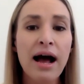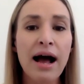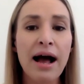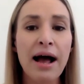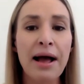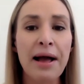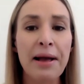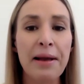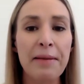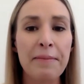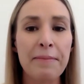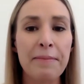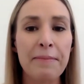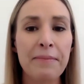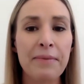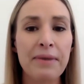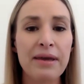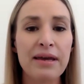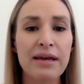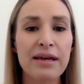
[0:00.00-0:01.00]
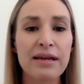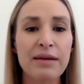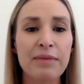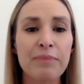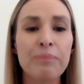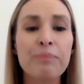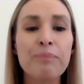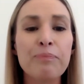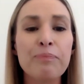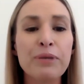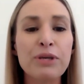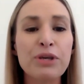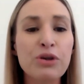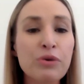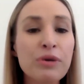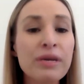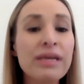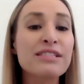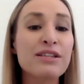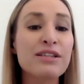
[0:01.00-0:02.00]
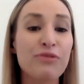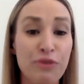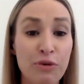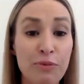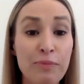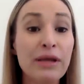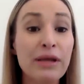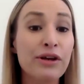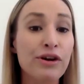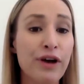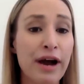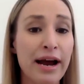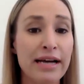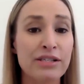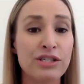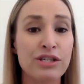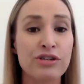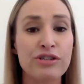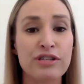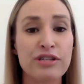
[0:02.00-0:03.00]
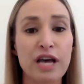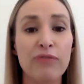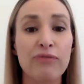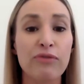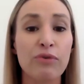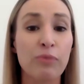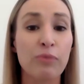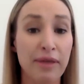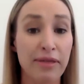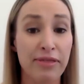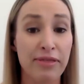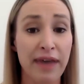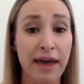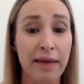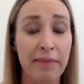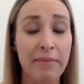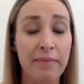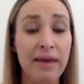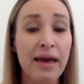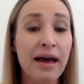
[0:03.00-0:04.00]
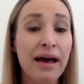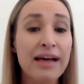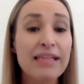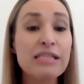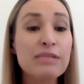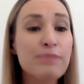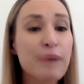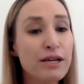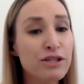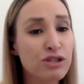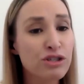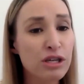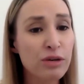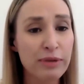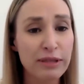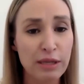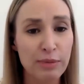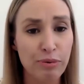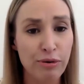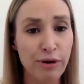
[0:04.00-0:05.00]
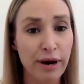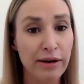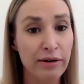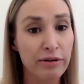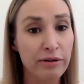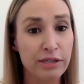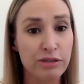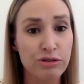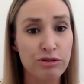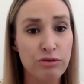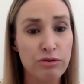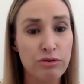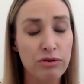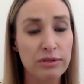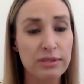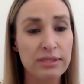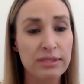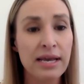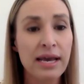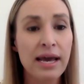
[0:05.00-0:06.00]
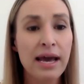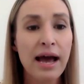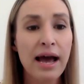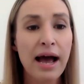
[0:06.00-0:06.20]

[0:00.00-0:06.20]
But you need to familiarize yourself with them, especially with the parental controls.